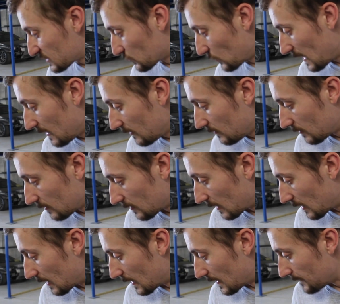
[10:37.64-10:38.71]
as well.
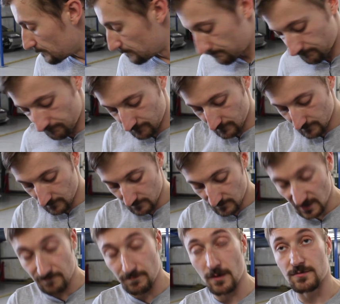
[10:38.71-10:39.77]
Um,
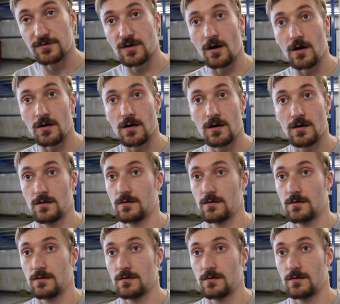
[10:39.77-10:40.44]
they've both got